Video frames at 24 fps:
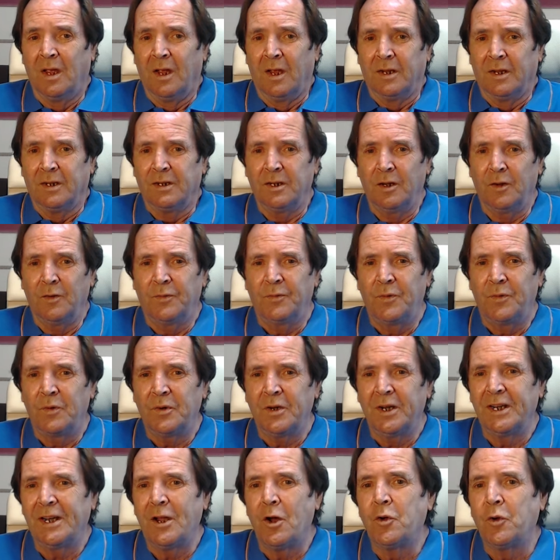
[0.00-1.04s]
Now,
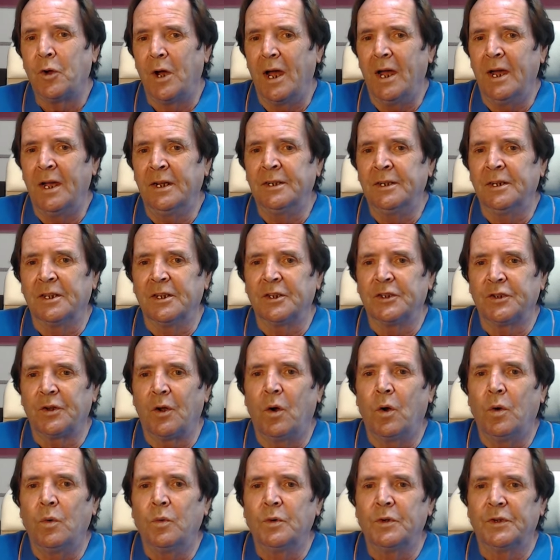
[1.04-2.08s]
foreign analysts
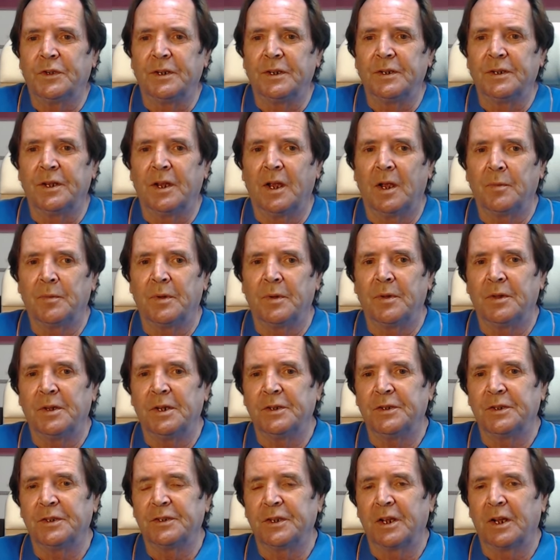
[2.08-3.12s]
always interpret
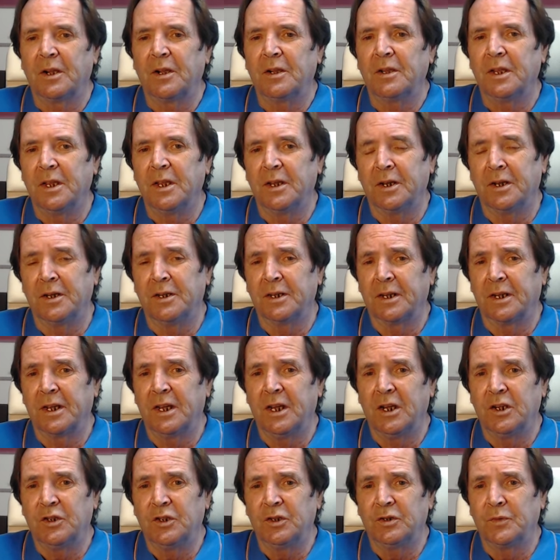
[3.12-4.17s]
this as a clear
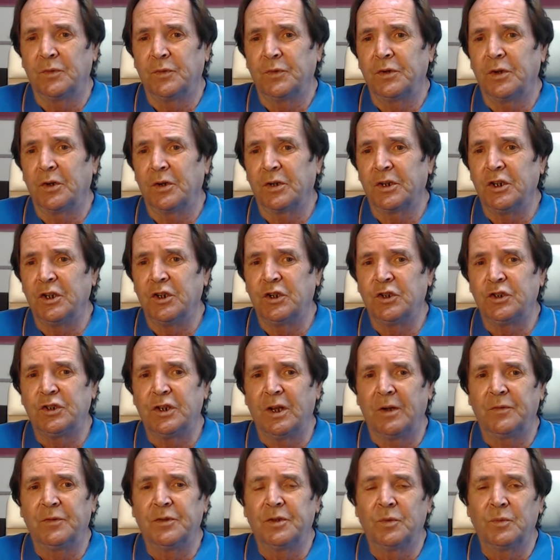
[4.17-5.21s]
indication of Turkey's
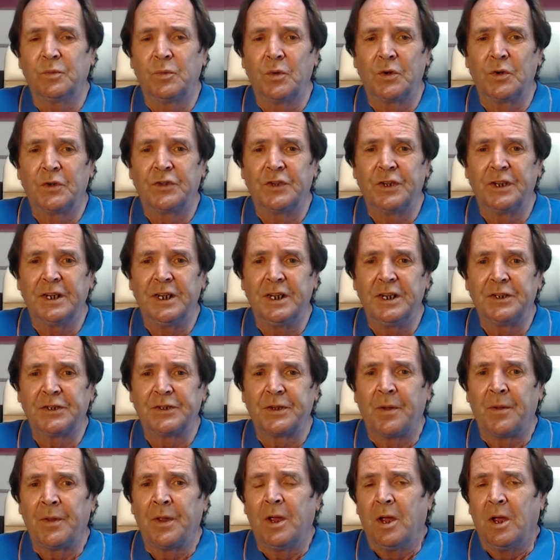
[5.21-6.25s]
shift towards the East,
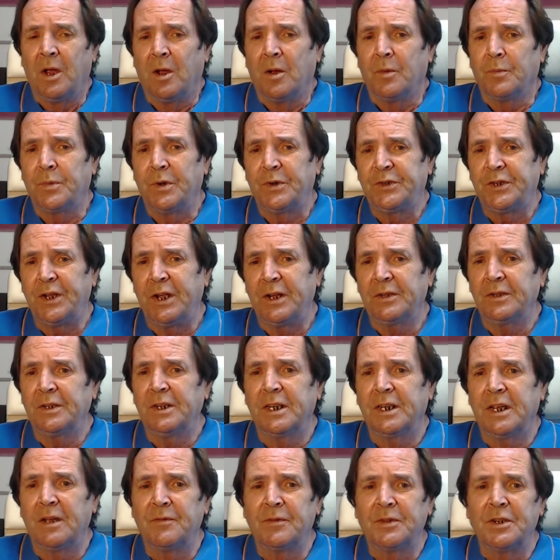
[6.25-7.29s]
particularly
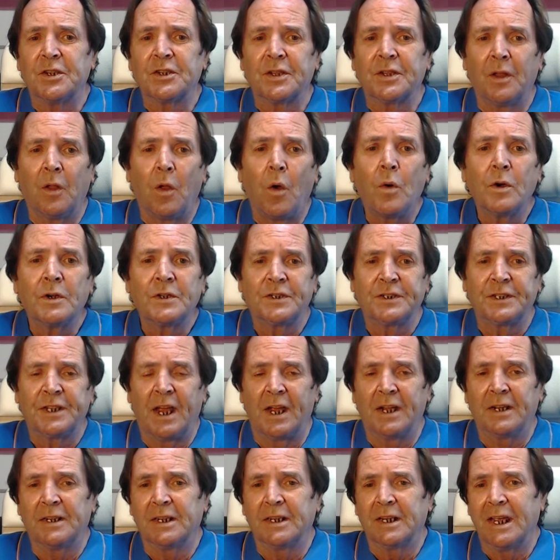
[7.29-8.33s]
given its
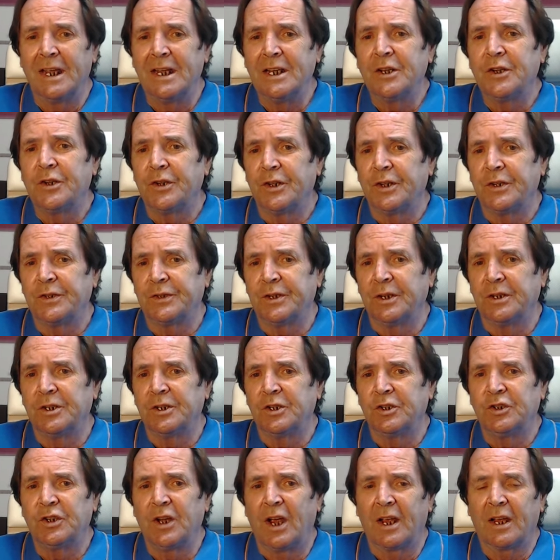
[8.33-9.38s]
long-standing interest in the
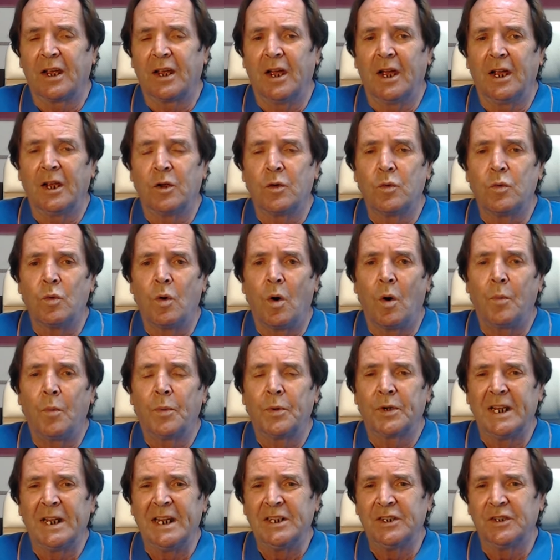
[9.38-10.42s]
Shanghai
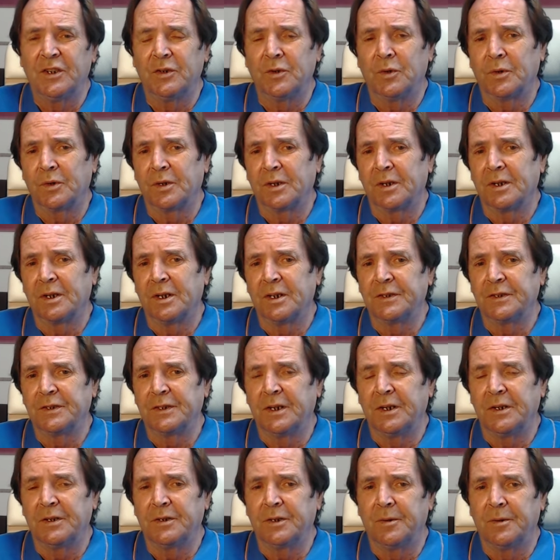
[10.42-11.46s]
Cooperation
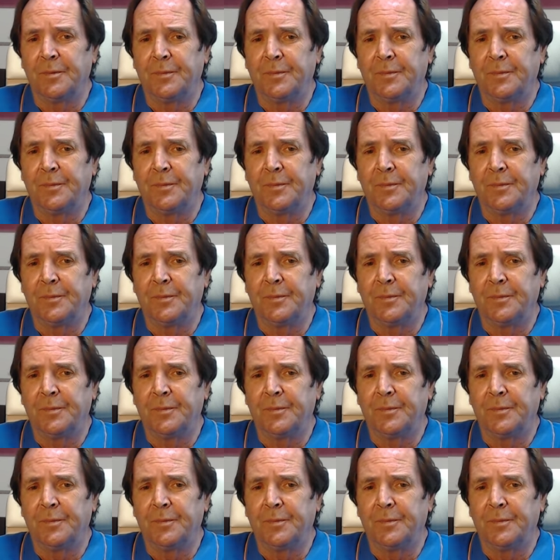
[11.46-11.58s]
Organization,